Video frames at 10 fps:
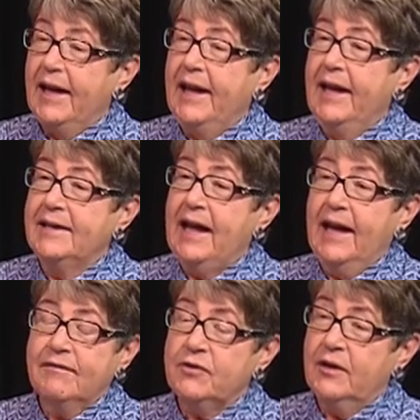And
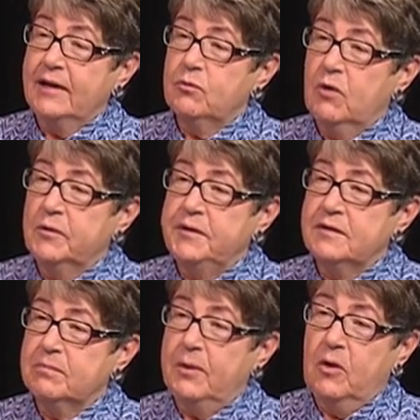after I wrote
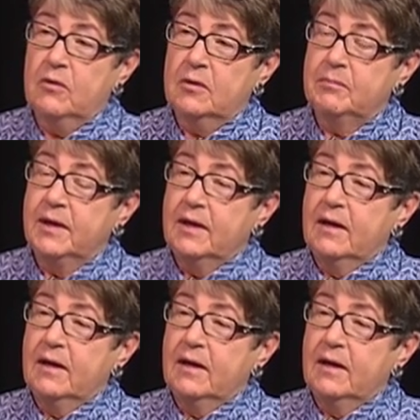this poem,